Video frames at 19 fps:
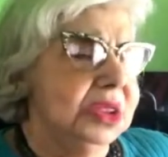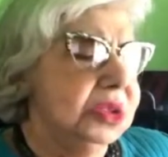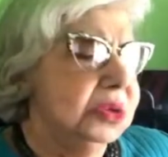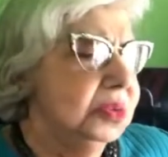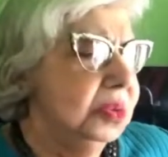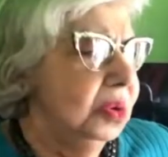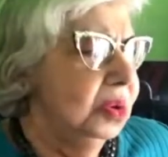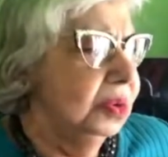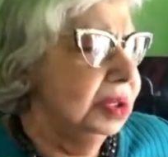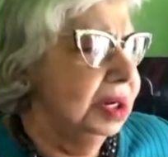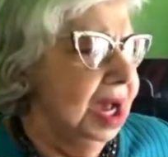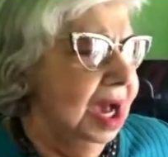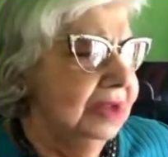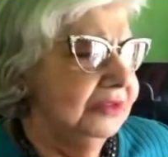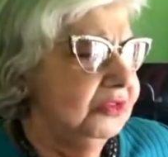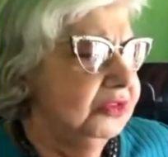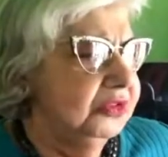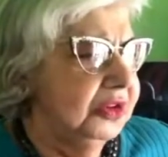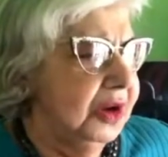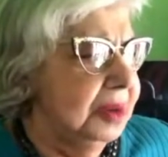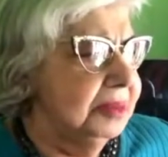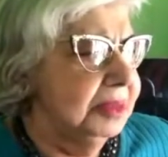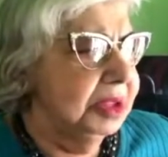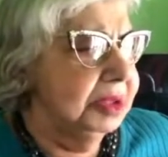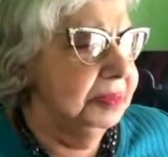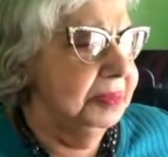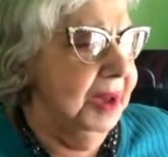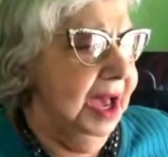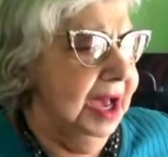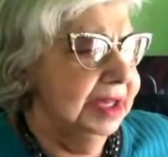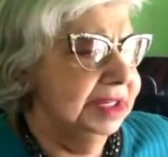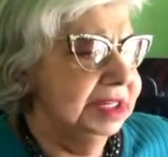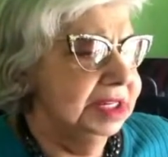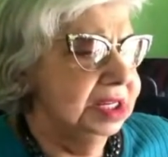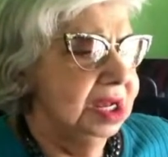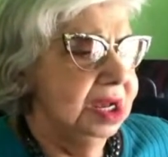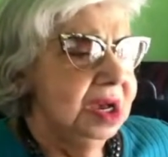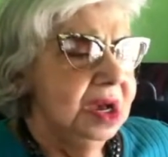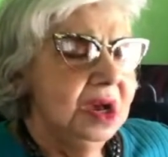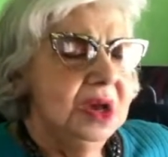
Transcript: Through, not from the past,